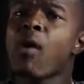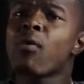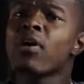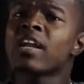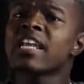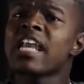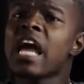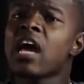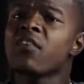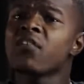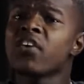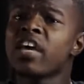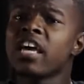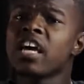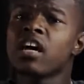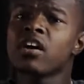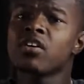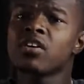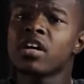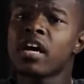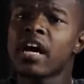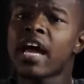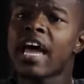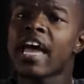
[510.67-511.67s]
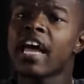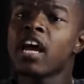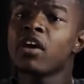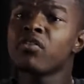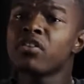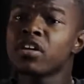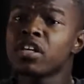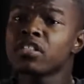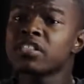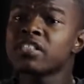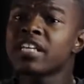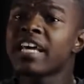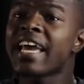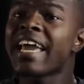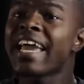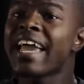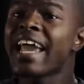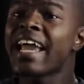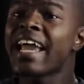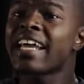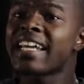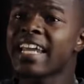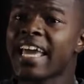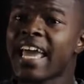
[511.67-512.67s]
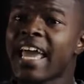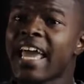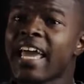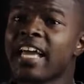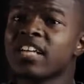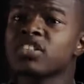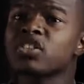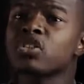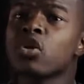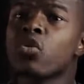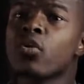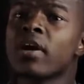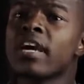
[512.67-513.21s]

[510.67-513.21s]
our life held, uh, held us hand to hand.